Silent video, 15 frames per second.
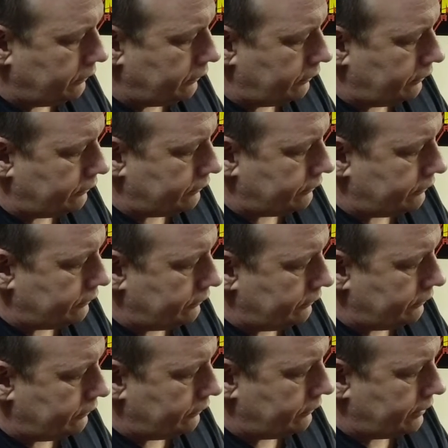Just
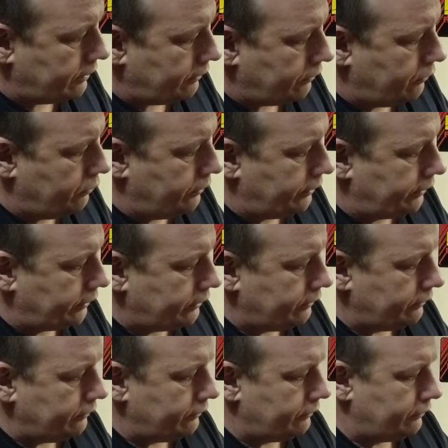that quick.
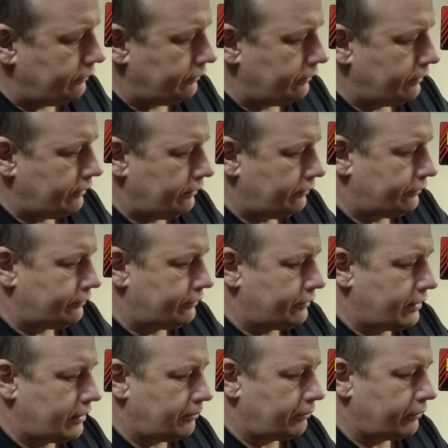Just
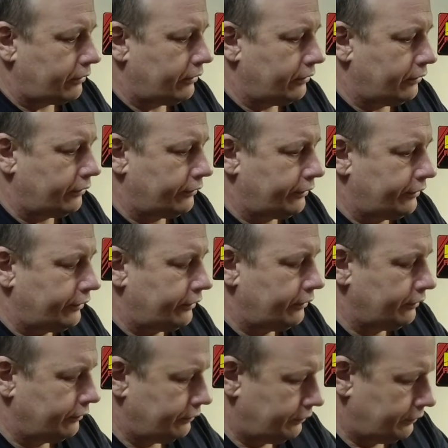snap right on there.